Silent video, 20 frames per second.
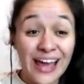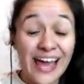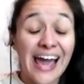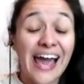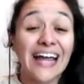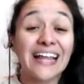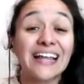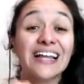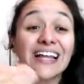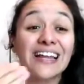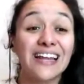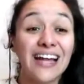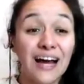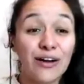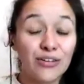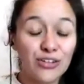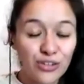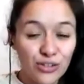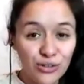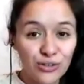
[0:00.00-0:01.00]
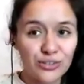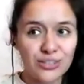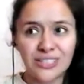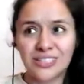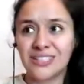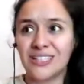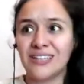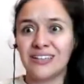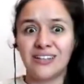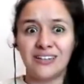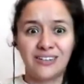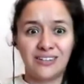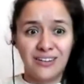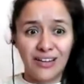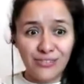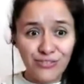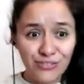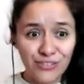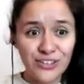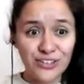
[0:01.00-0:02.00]
and allow you to see the
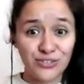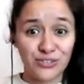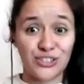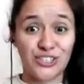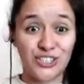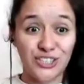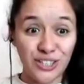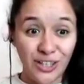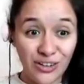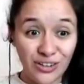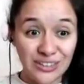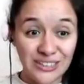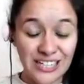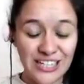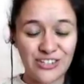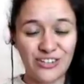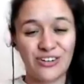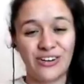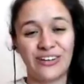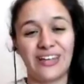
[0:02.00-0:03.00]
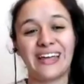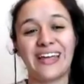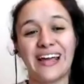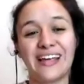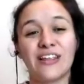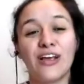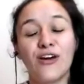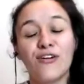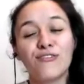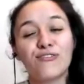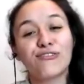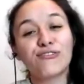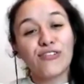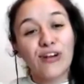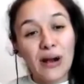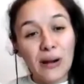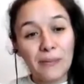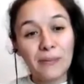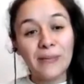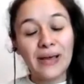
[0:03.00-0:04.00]
different results that you're going to get
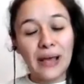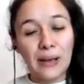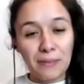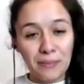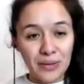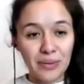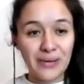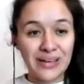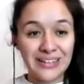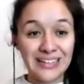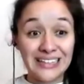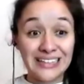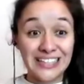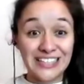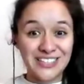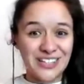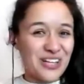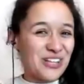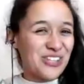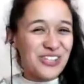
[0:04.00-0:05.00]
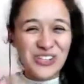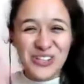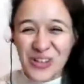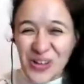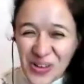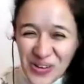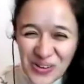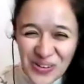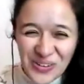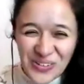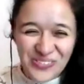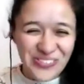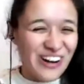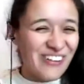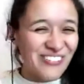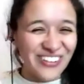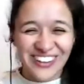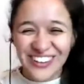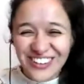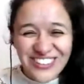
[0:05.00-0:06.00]
from implementing this new
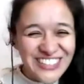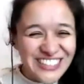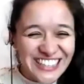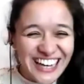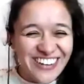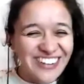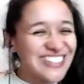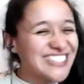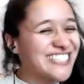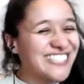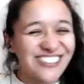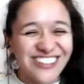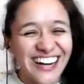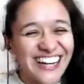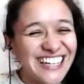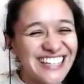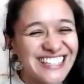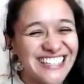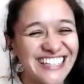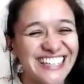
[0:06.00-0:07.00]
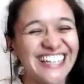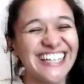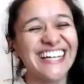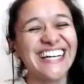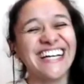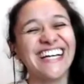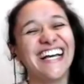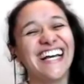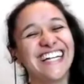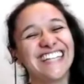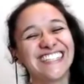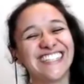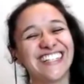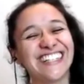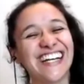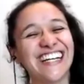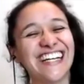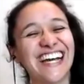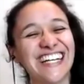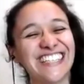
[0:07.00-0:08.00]
revolutionary strategy. So
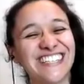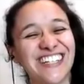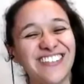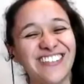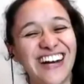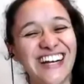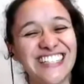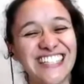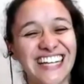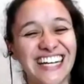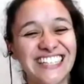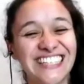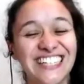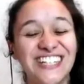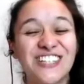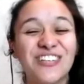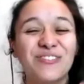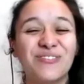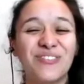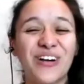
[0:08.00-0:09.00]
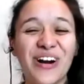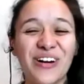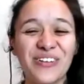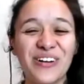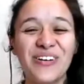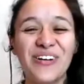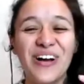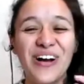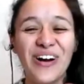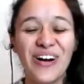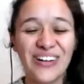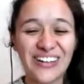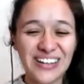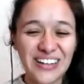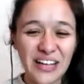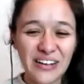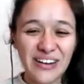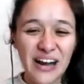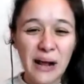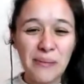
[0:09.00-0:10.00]
thank you guys so much, and I see you tomorrow on
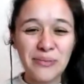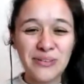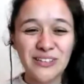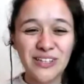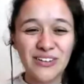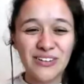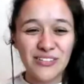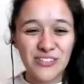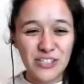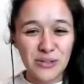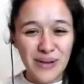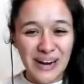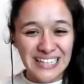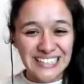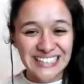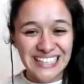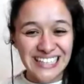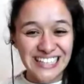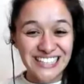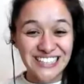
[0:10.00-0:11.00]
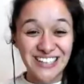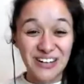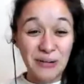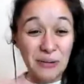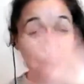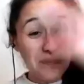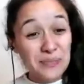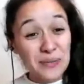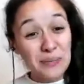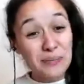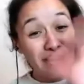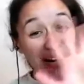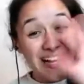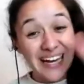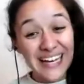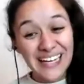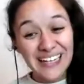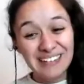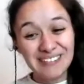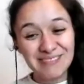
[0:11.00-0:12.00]
another episode of Tjibaria's Daily Show. Bye.